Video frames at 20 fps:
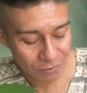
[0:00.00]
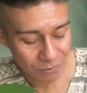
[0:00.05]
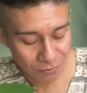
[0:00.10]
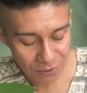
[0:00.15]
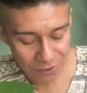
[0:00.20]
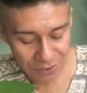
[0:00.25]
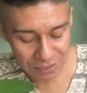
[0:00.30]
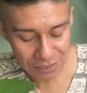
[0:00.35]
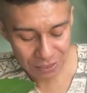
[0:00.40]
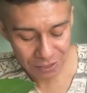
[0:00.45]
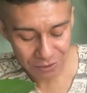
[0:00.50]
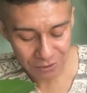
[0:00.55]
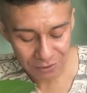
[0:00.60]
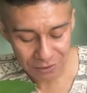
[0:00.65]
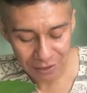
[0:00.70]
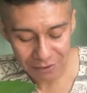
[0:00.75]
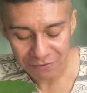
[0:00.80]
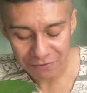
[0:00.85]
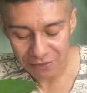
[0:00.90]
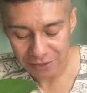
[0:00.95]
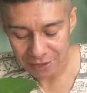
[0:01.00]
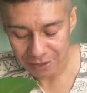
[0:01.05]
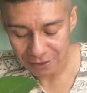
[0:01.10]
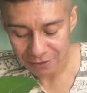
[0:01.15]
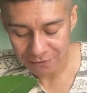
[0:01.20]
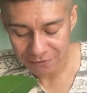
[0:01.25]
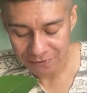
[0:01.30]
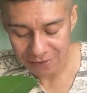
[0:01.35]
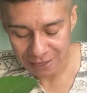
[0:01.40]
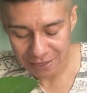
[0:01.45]
within your love
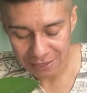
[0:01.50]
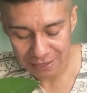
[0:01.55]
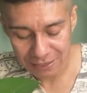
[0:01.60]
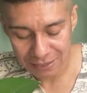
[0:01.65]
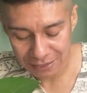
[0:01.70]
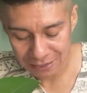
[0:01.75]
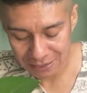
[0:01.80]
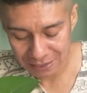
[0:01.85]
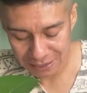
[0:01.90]
life and